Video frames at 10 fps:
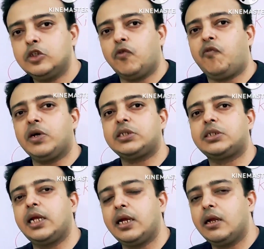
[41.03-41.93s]
So
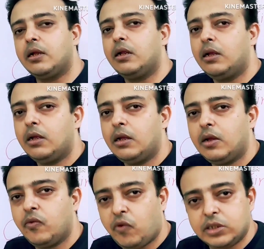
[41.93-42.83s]
first thing
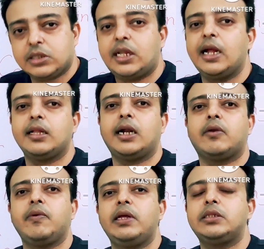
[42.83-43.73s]

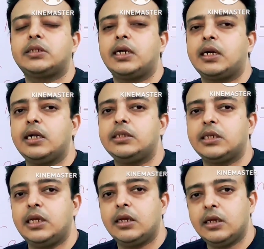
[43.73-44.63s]
that we instantly
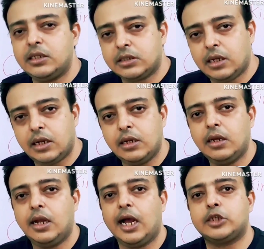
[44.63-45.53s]
see is the
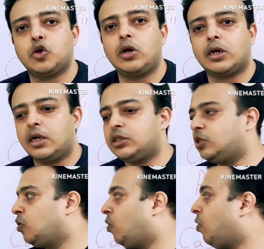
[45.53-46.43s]
assault
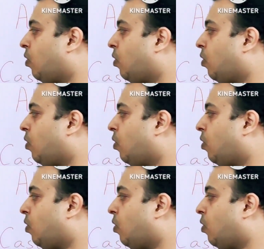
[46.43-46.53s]
ratio.